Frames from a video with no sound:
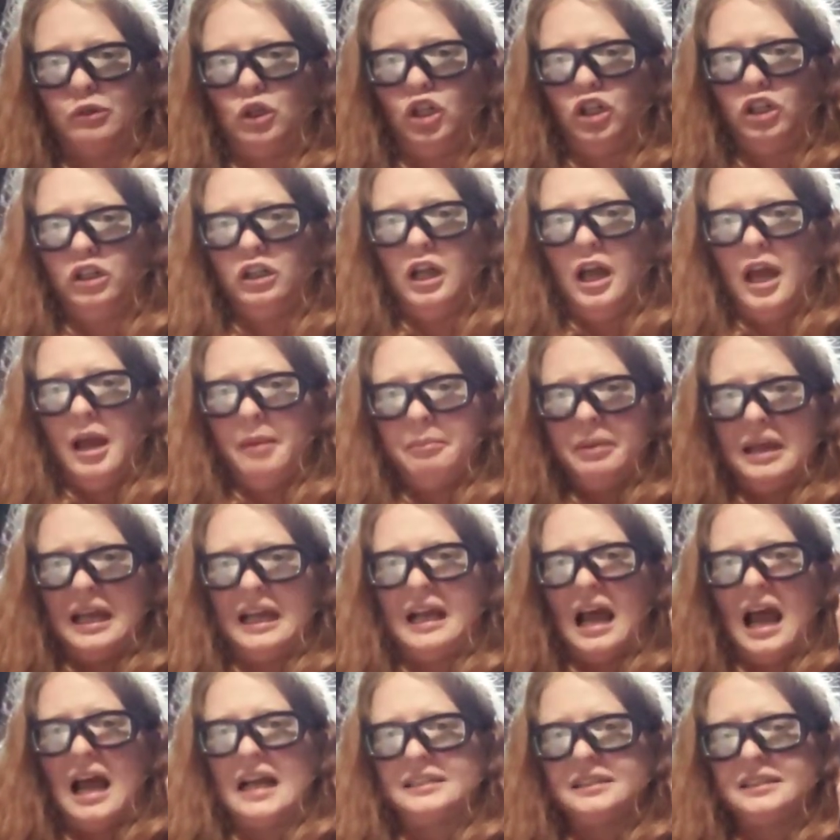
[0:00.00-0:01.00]
Bowl
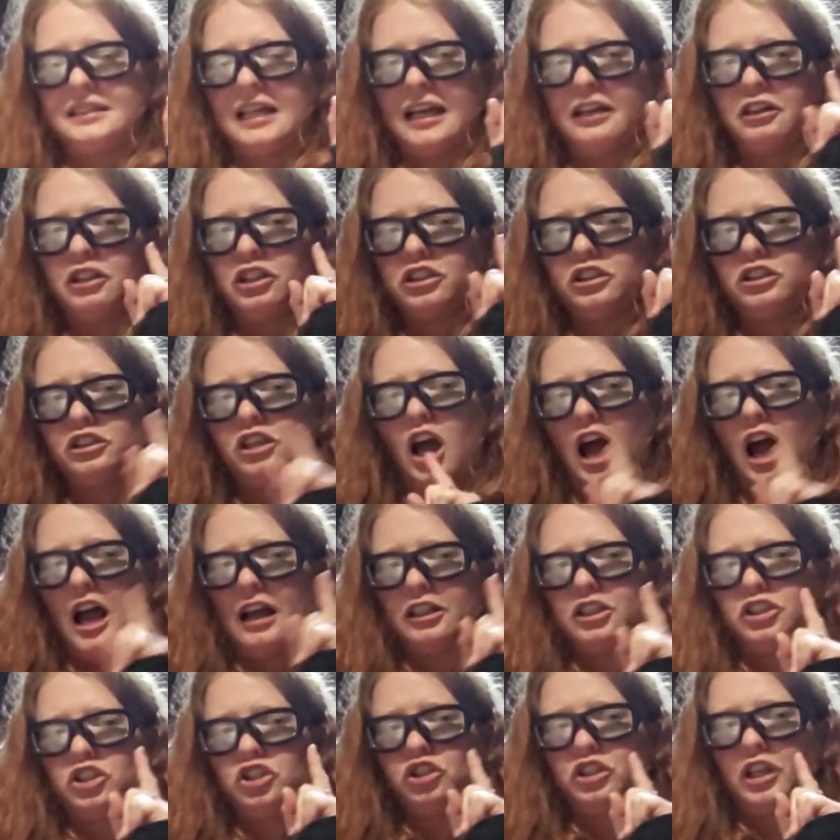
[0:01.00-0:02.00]
because they could not
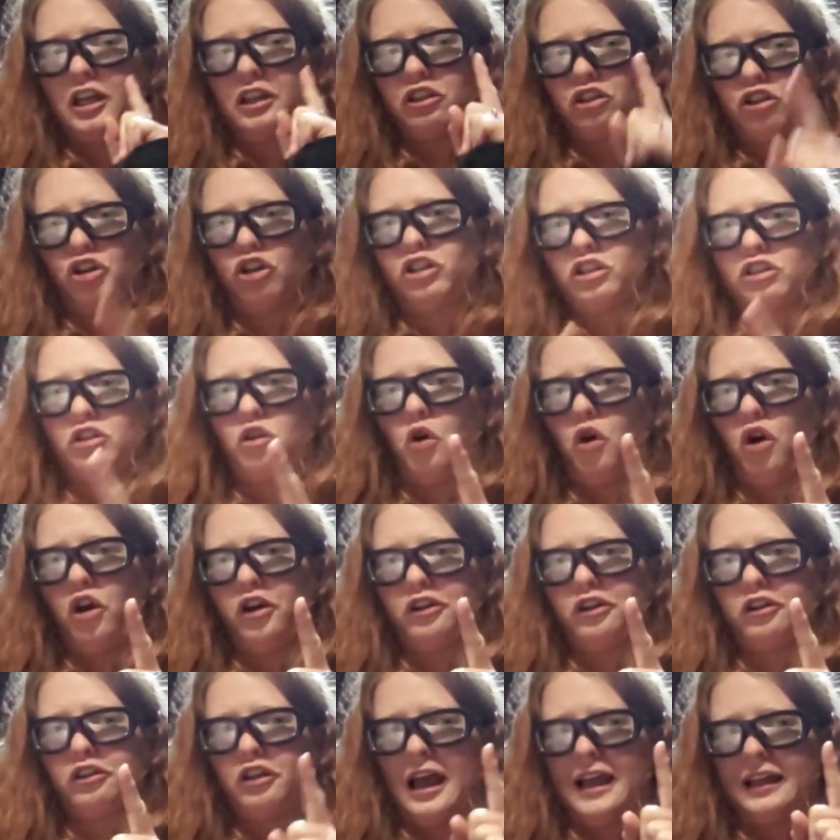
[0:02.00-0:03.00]
do the third
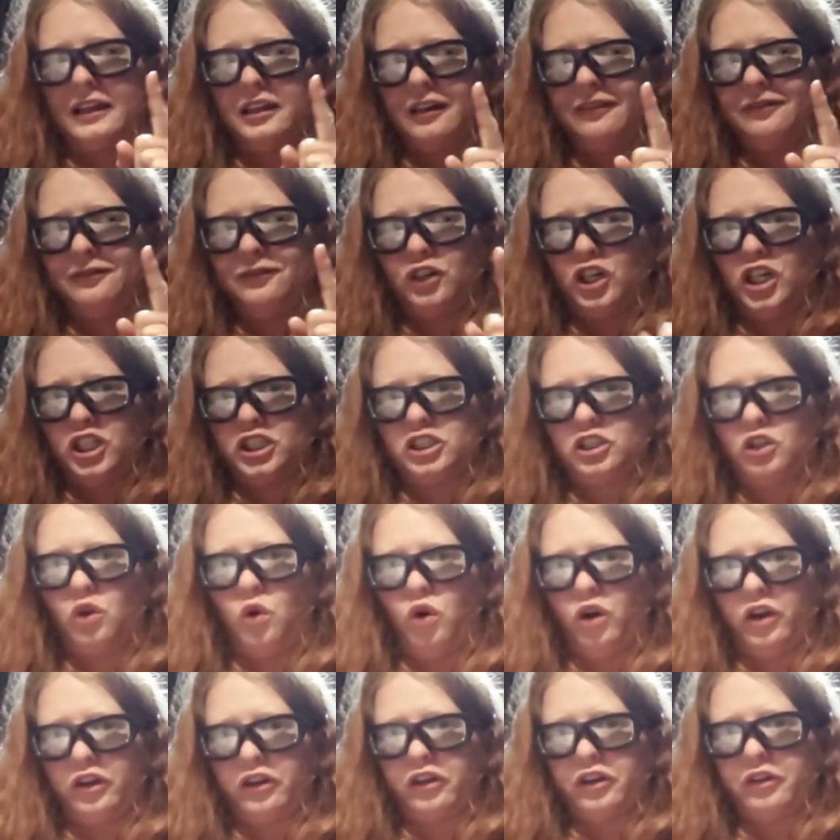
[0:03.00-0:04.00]
quarter like the first
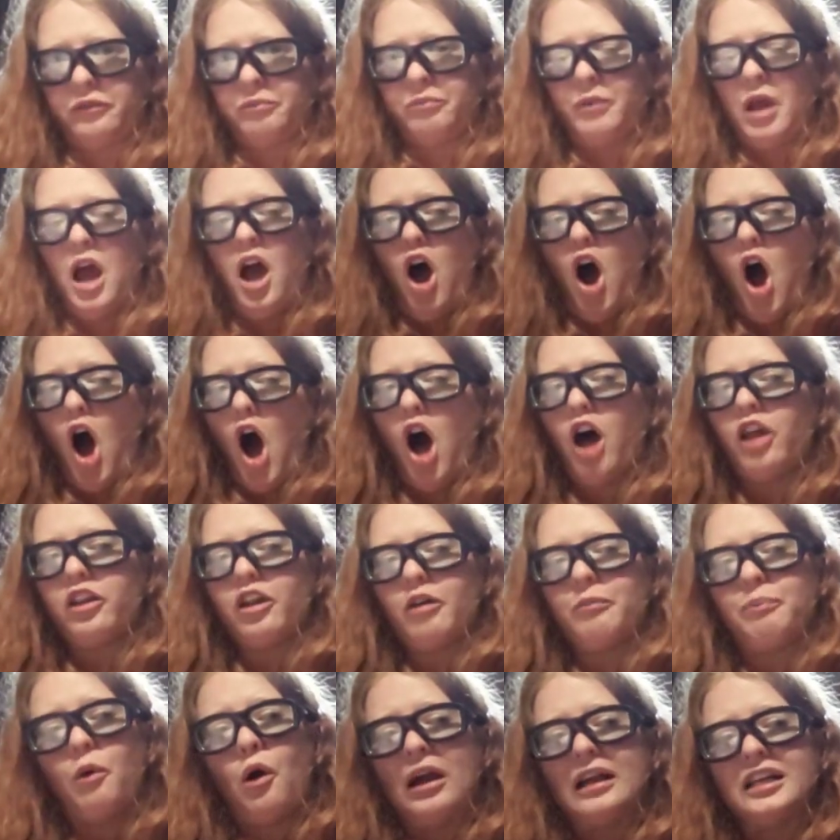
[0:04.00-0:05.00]
quarter. All
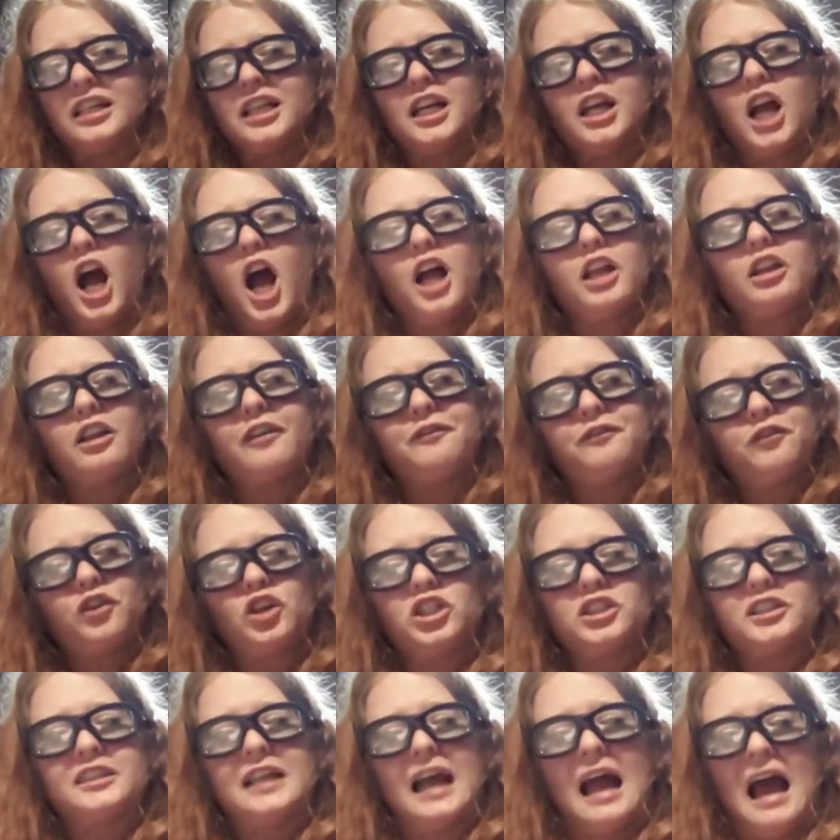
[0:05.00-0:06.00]
the points they got in the
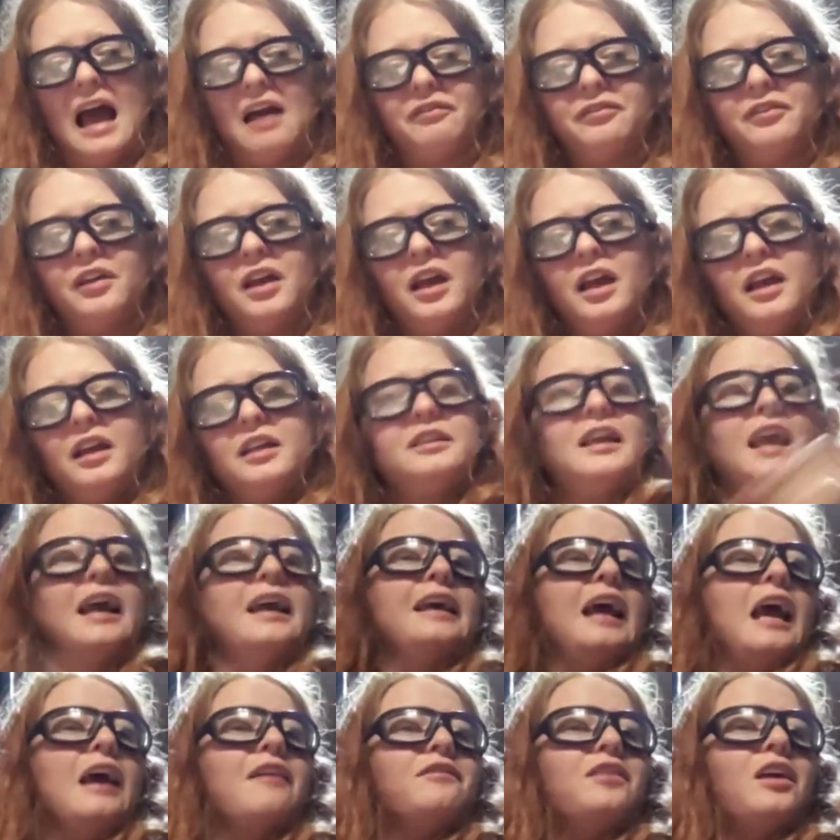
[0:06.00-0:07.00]
first half, they
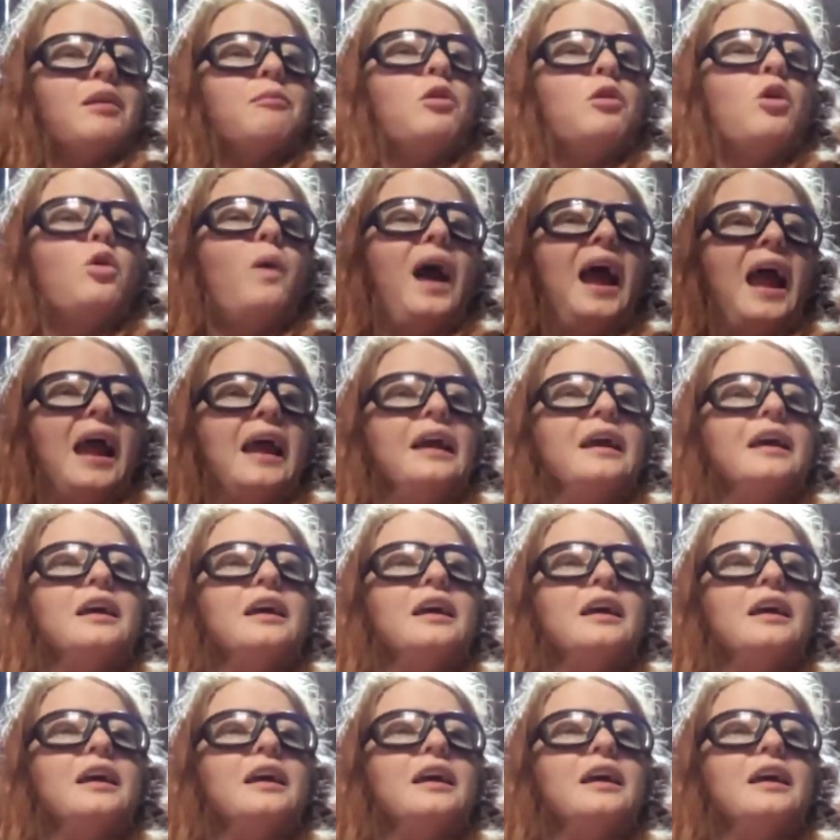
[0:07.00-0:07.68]
gave them away